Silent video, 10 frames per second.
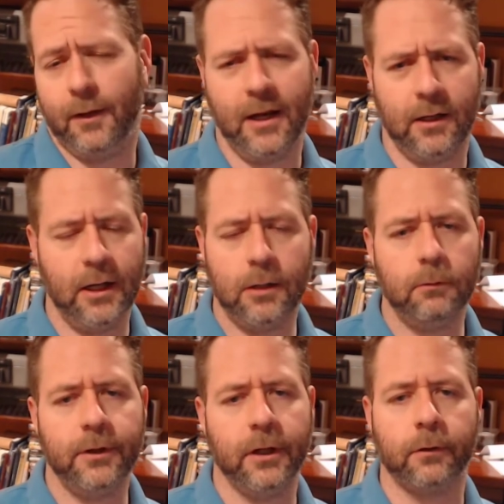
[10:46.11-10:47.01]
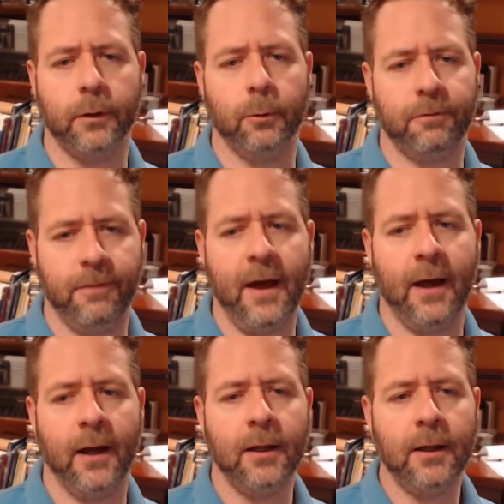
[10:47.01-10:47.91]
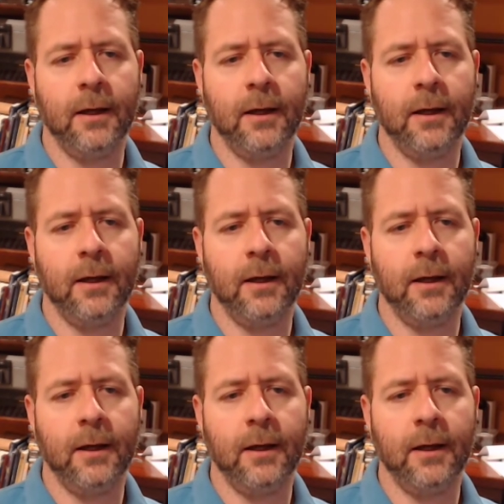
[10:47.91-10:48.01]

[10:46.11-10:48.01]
And I don't really agree with that.